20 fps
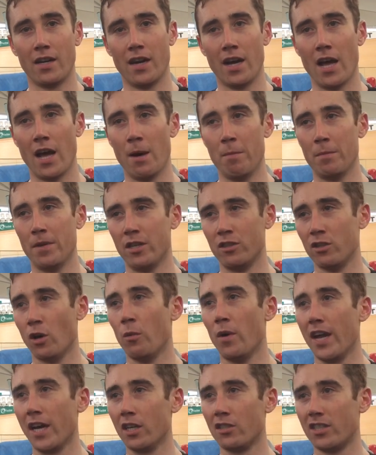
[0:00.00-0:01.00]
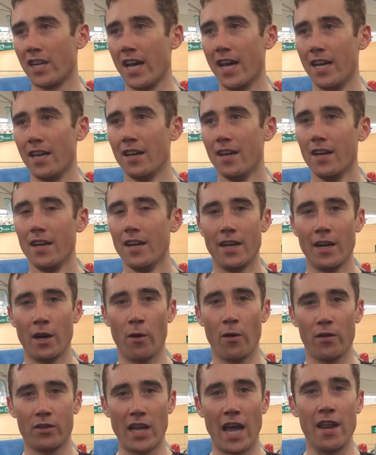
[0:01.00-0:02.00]
Um, there's no way you could say, you
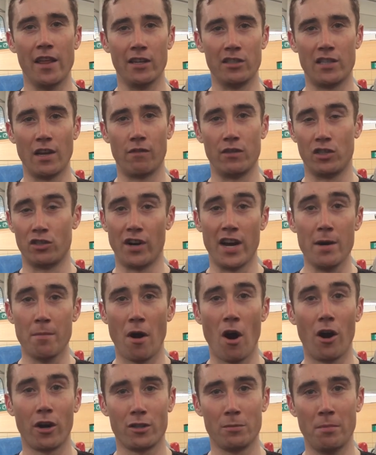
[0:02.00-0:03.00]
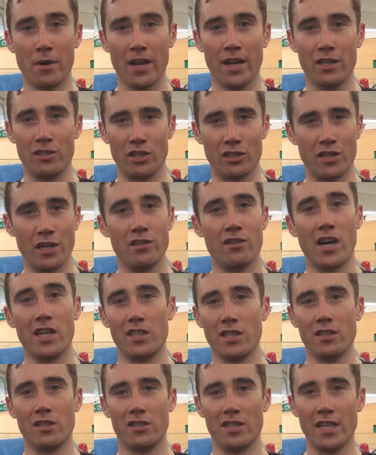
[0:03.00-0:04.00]
know, any of this stuff is trademarked, but it's just
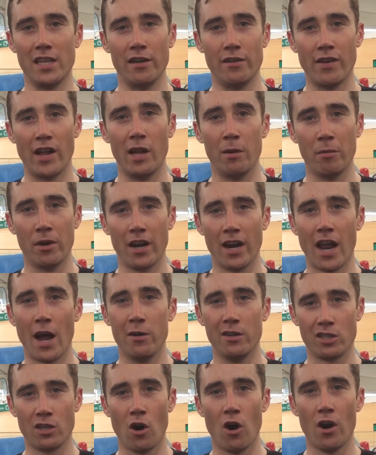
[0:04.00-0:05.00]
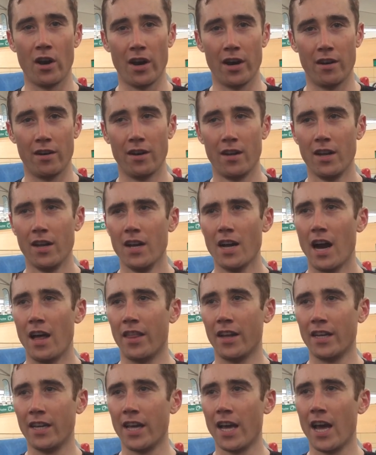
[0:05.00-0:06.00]
interesting to see the development and how it's gone. And I
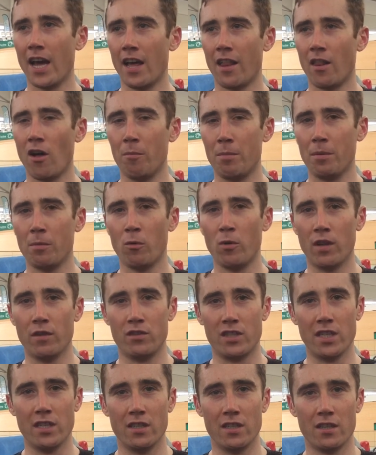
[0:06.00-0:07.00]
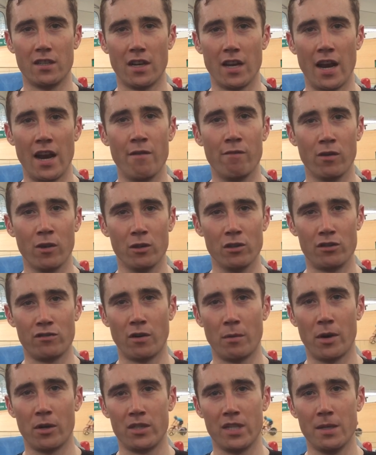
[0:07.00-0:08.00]
think, yeah, a lot of people will have seen the influence
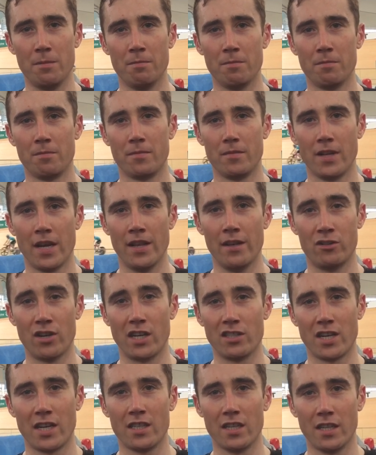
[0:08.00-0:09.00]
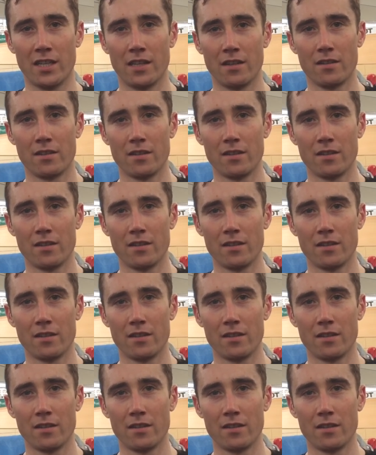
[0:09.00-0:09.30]
from our team in track cycling.